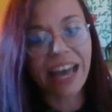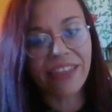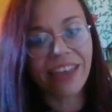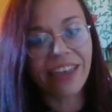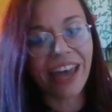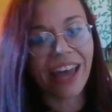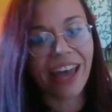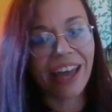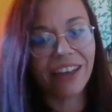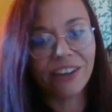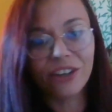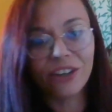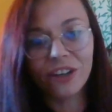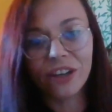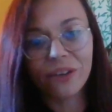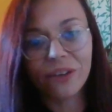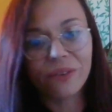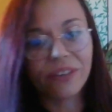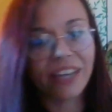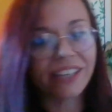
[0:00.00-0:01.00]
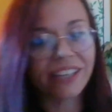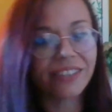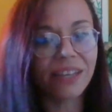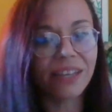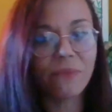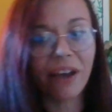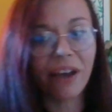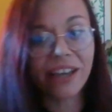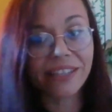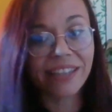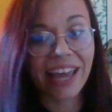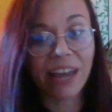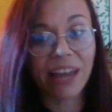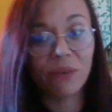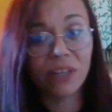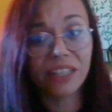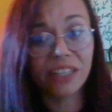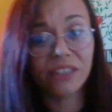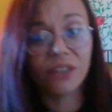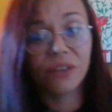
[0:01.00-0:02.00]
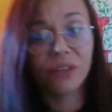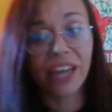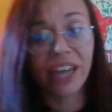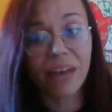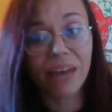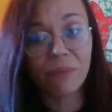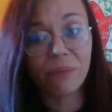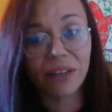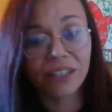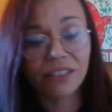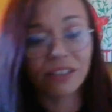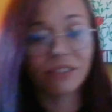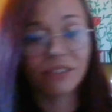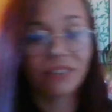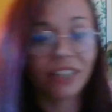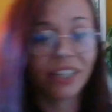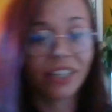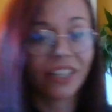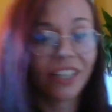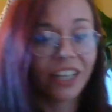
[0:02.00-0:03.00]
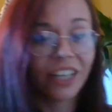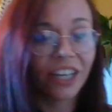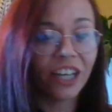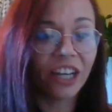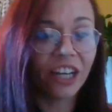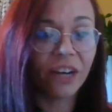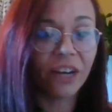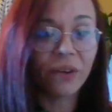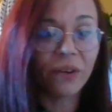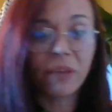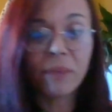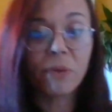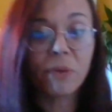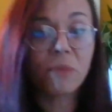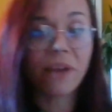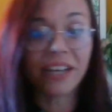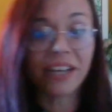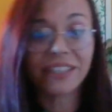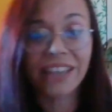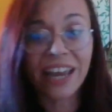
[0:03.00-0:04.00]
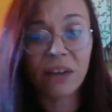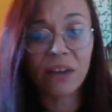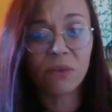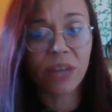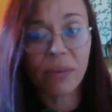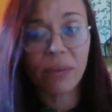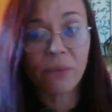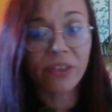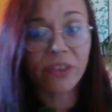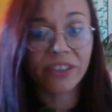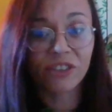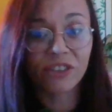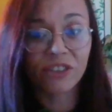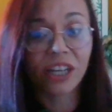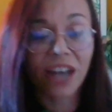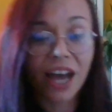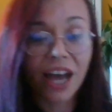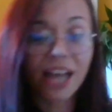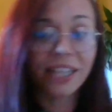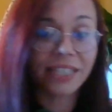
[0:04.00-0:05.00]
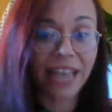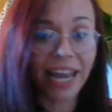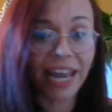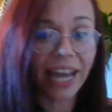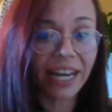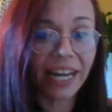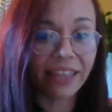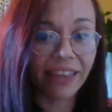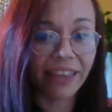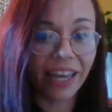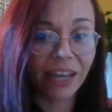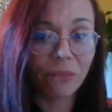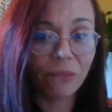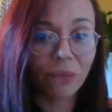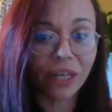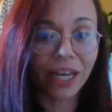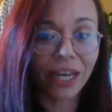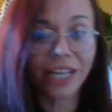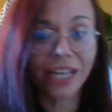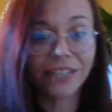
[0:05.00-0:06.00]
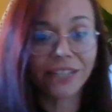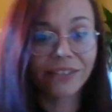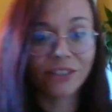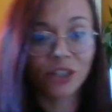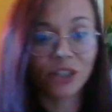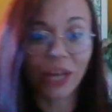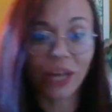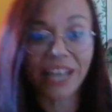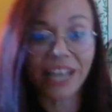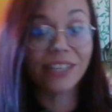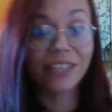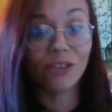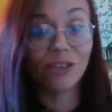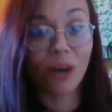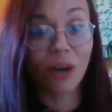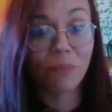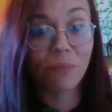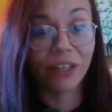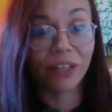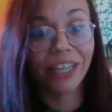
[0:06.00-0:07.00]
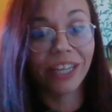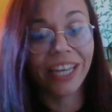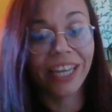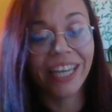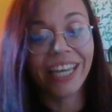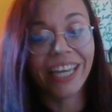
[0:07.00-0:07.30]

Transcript: you know, yes, they might say, well, I do care, but I don't, you know, and people might say, oh, yeah, but she can't say anything because she'll get in trouble.